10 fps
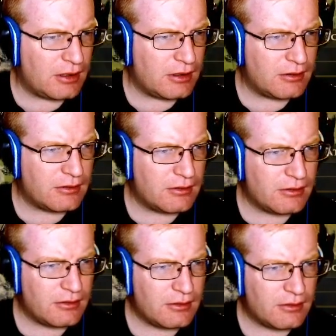And,
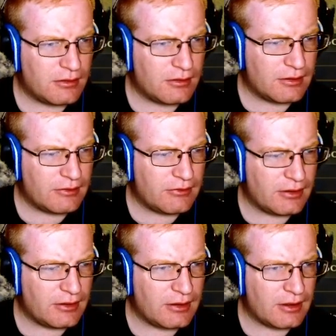let's
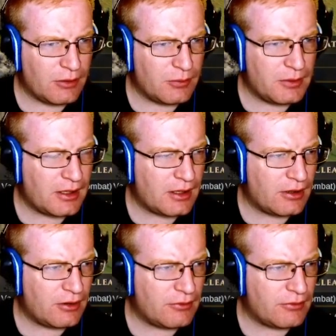see. Now we
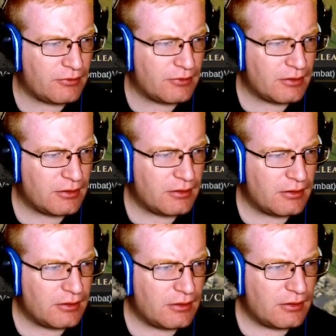have...
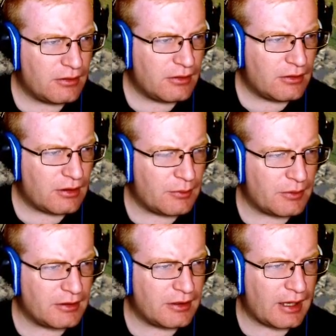I would
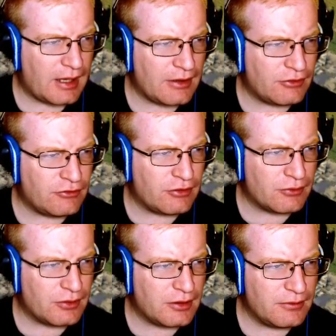like to add a
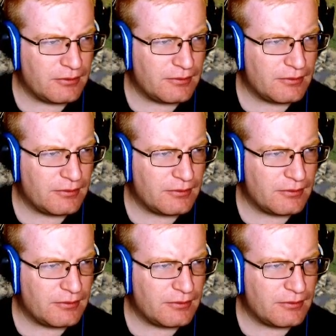general here.